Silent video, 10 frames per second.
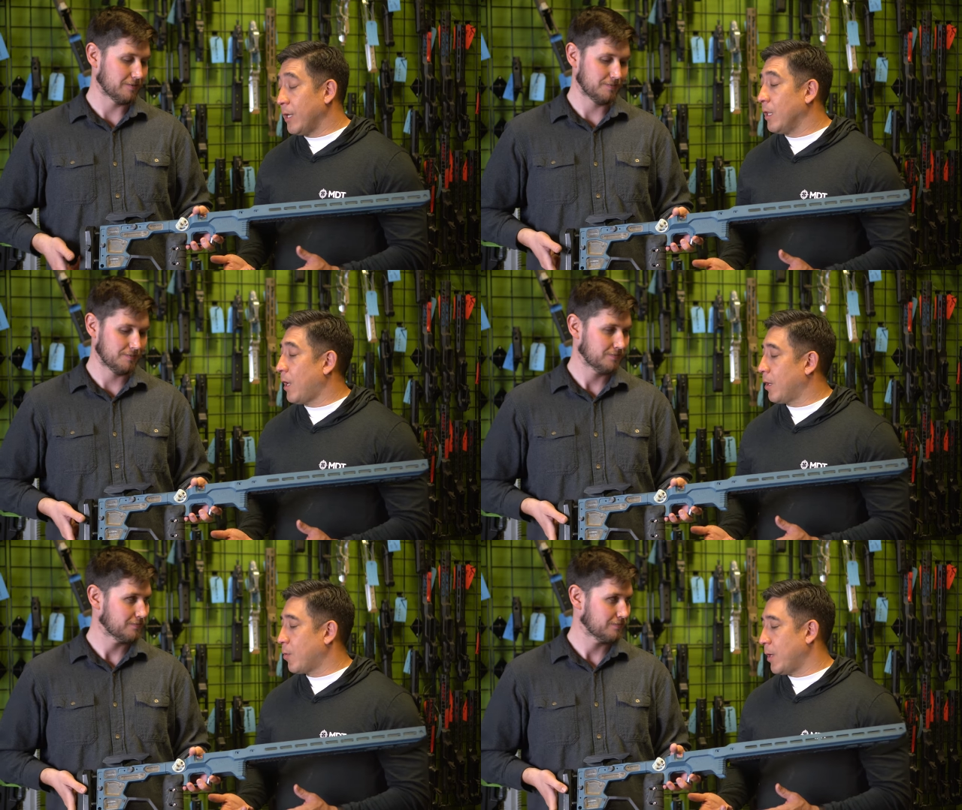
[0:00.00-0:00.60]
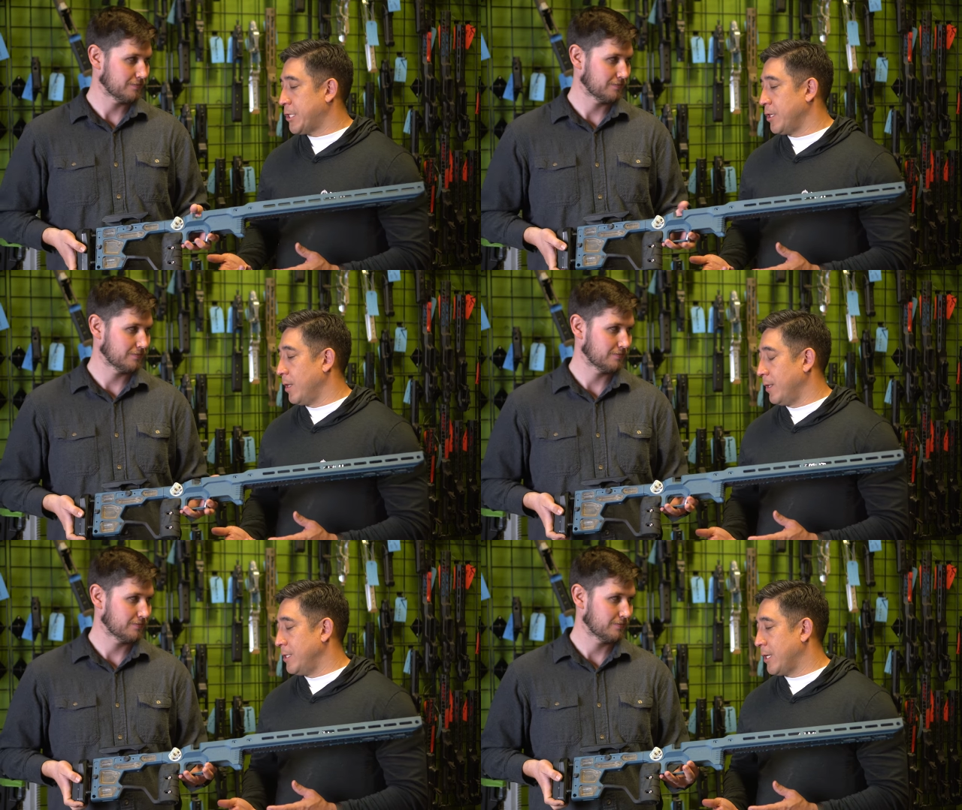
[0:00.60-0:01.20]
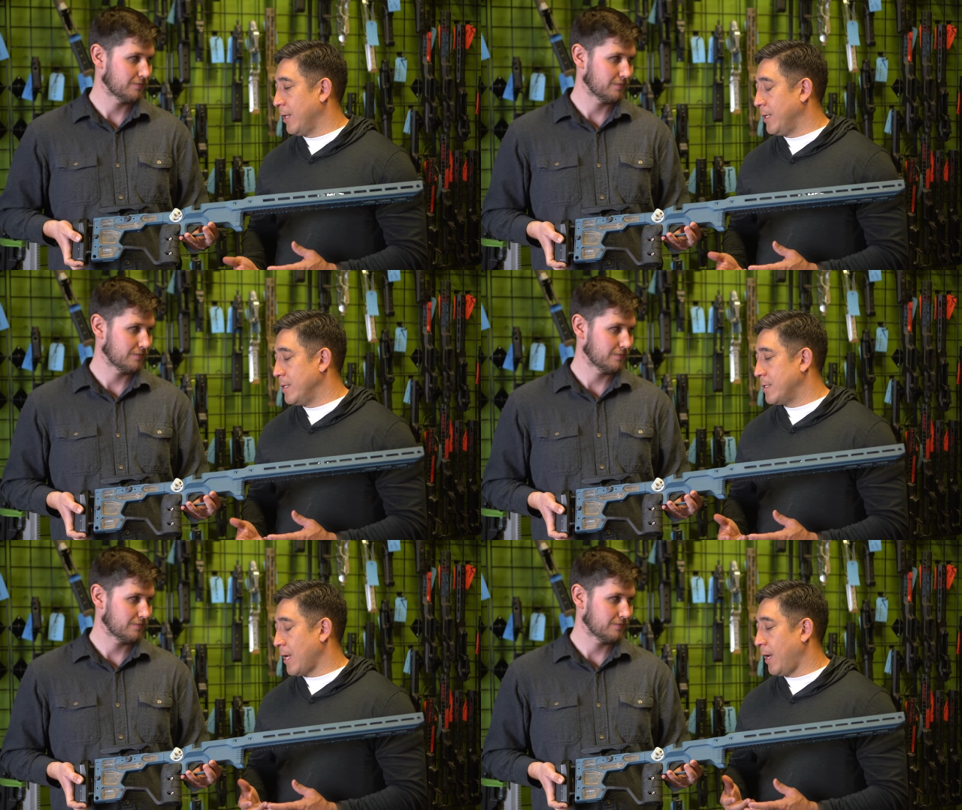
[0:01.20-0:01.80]
Speaker 1: I get a lot of question on the
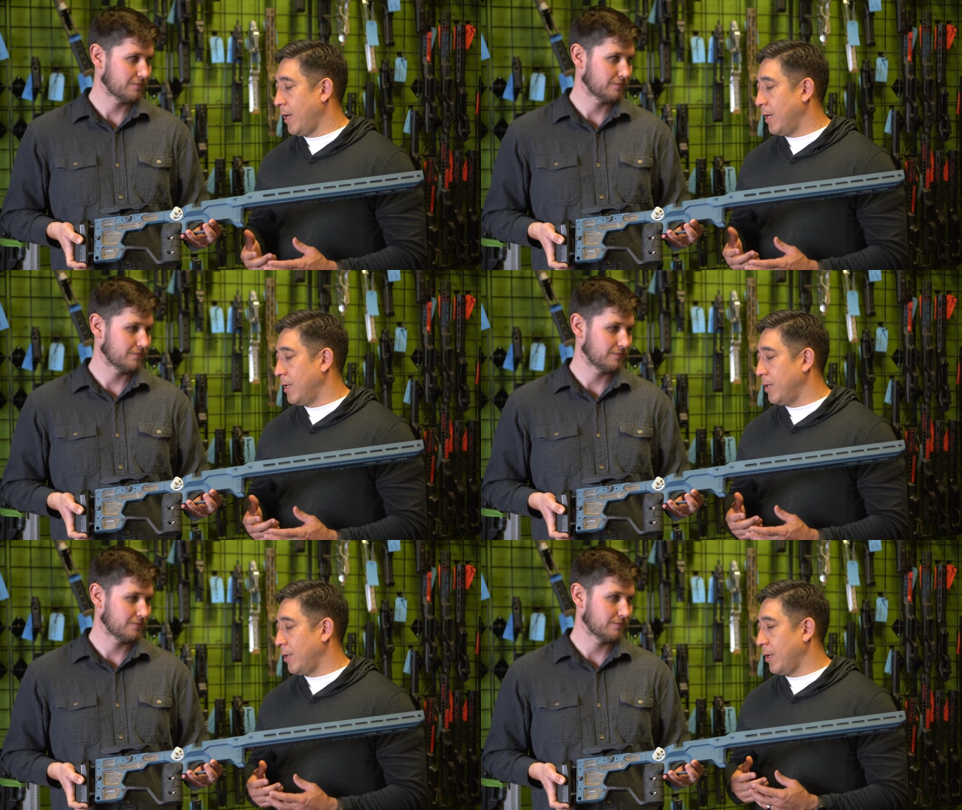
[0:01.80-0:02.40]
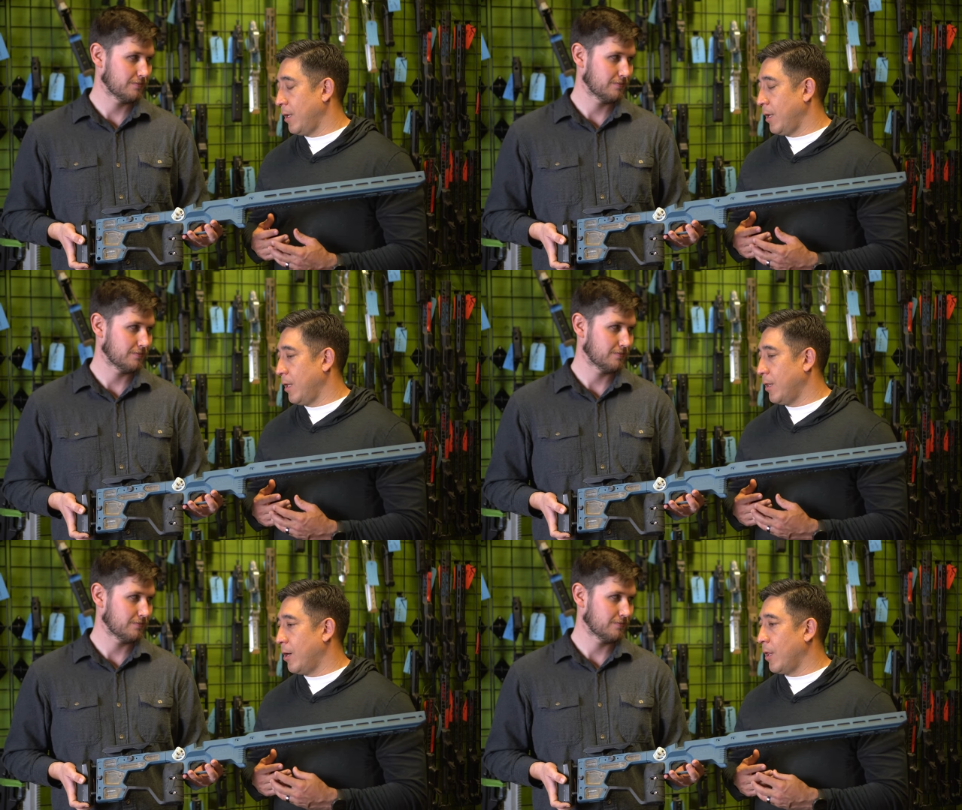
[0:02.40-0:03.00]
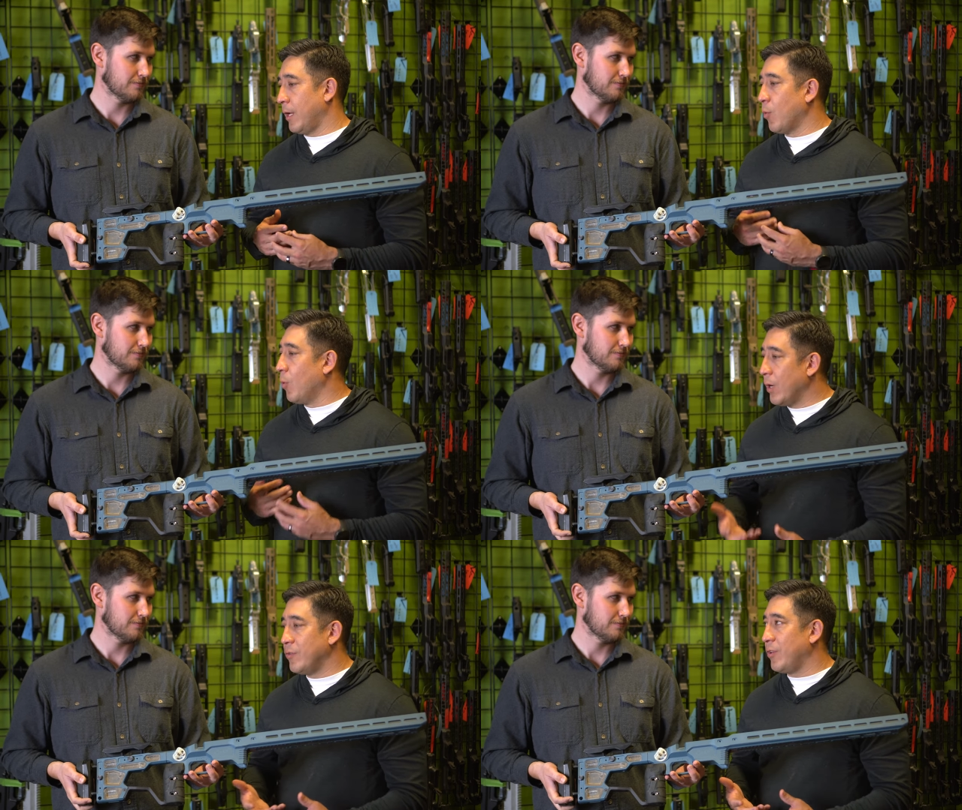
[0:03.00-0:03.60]
jellies and they're like,
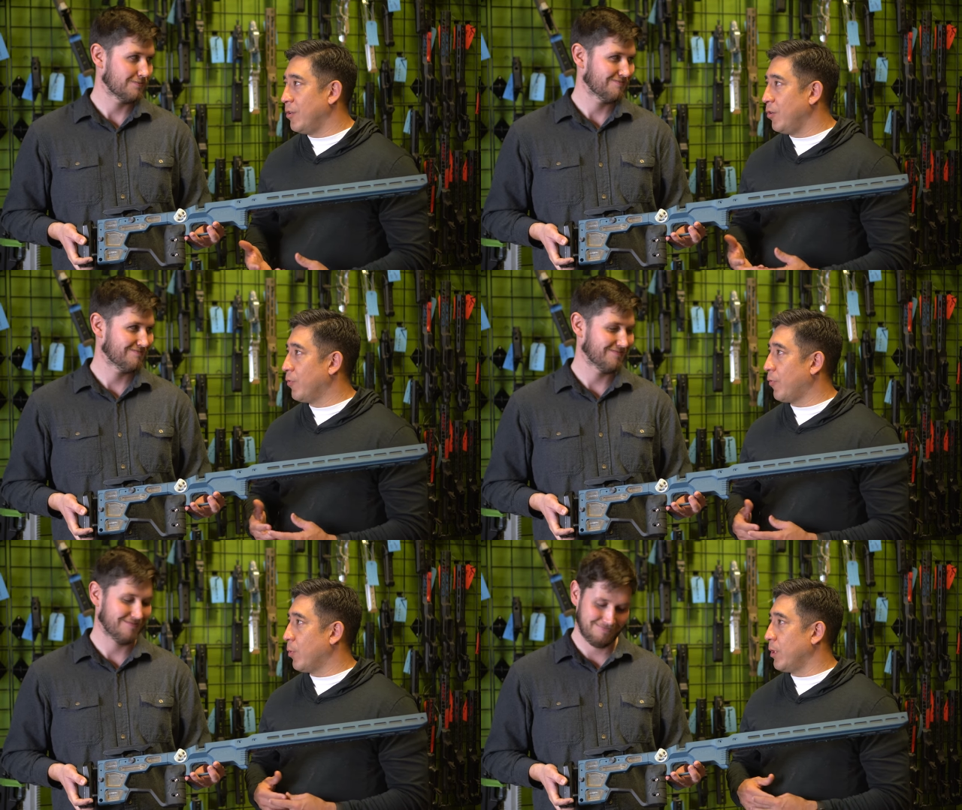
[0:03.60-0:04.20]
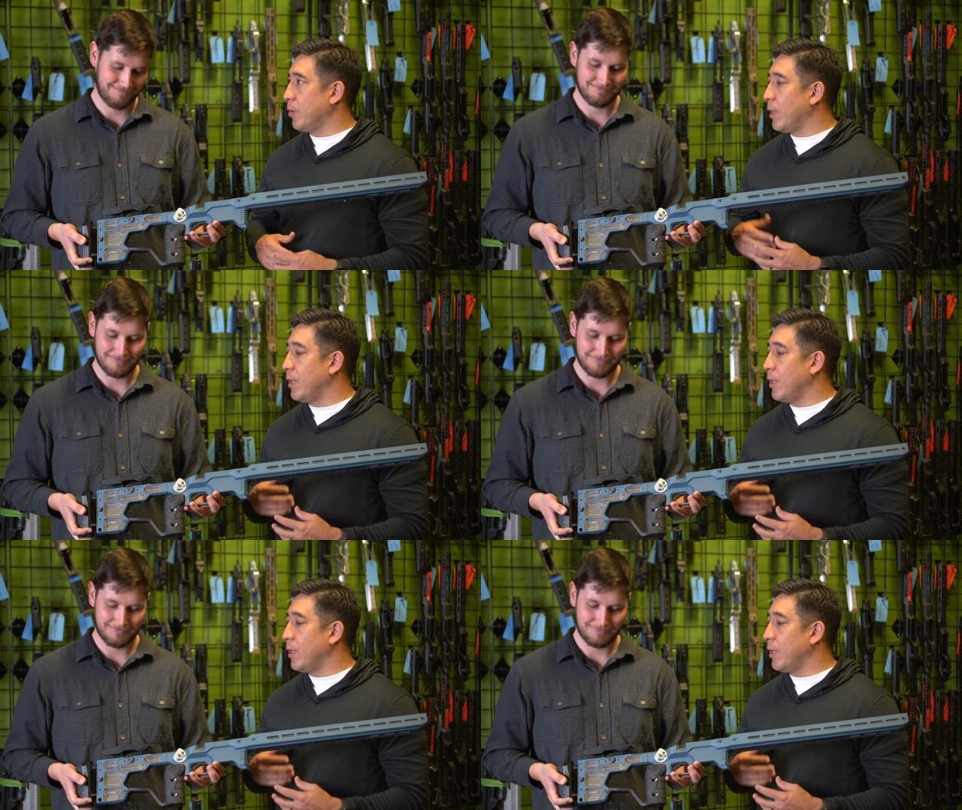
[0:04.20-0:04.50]
well, what does it do for you?